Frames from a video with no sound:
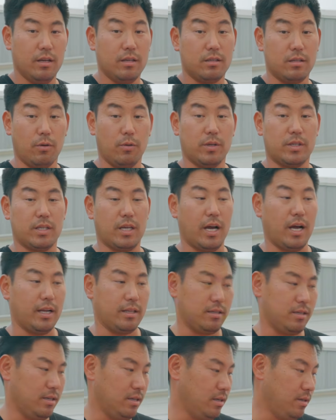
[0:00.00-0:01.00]
So it's
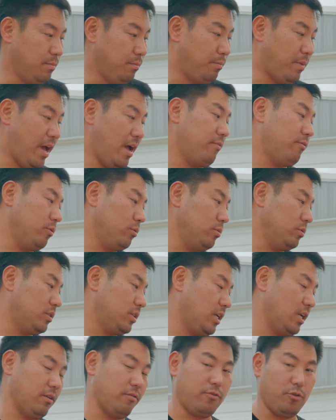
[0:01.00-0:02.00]
got baffles,
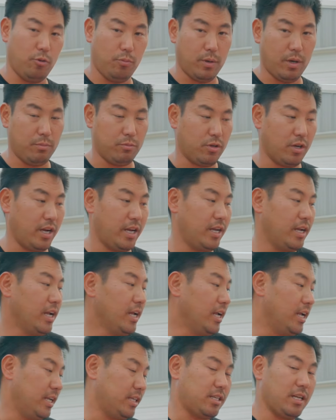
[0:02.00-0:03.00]
got a fuel pump tray, and
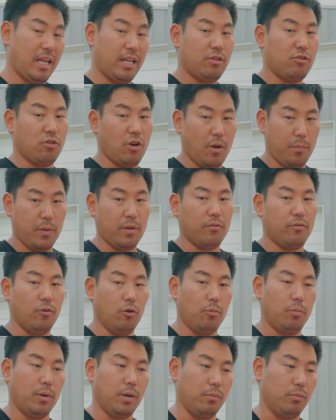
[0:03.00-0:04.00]
it's got a drop-in
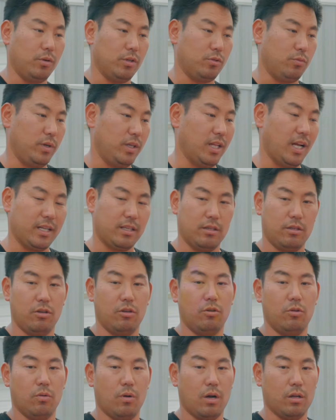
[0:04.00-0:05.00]
fuel pump, which we like to
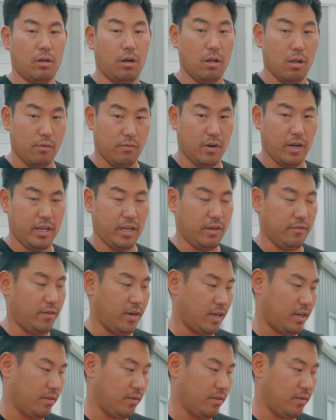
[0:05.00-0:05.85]
do on all of our EFI